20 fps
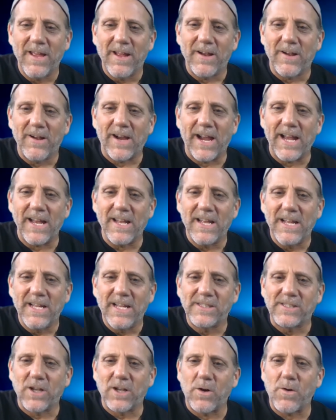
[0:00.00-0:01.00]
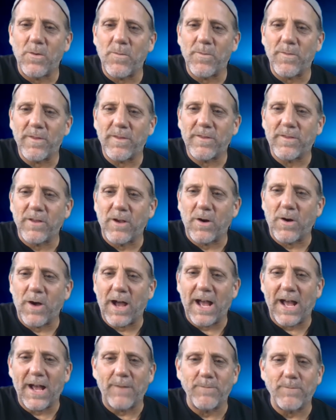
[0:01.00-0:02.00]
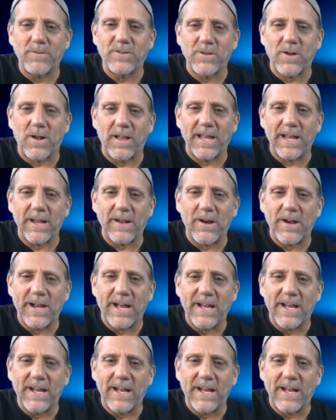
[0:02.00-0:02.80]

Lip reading: Right. So I'm stalling. Oh yeah.